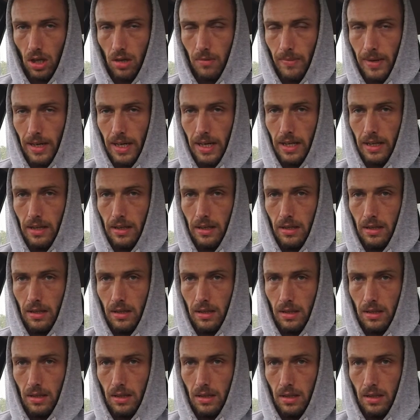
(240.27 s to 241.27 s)
many
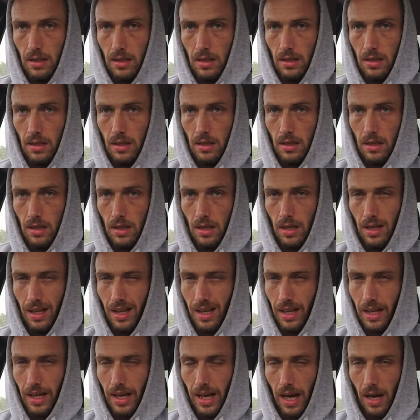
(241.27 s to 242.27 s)

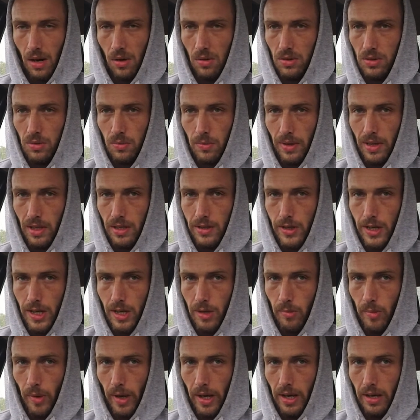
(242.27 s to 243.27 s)
encounters with a
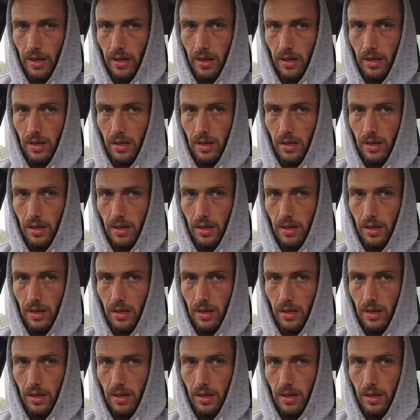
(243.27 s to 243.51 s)
GP.